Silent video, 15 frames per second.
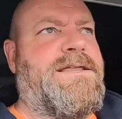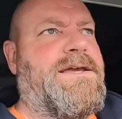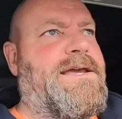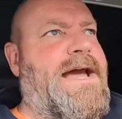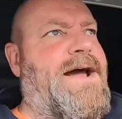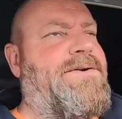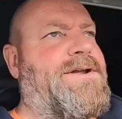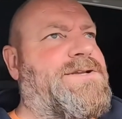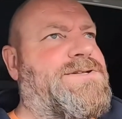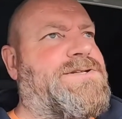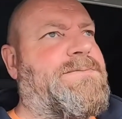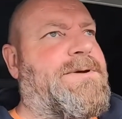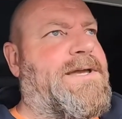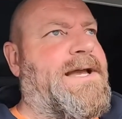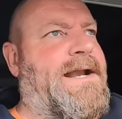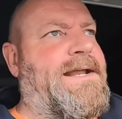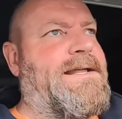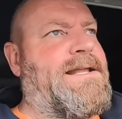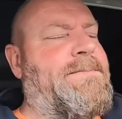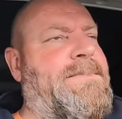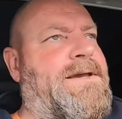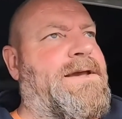the garage. The mechanic
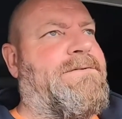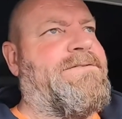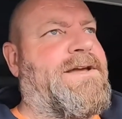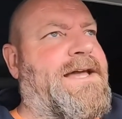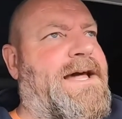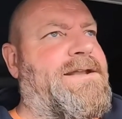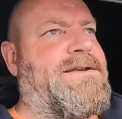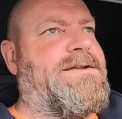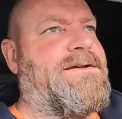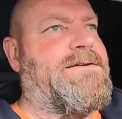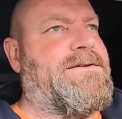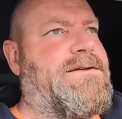let me have a gander.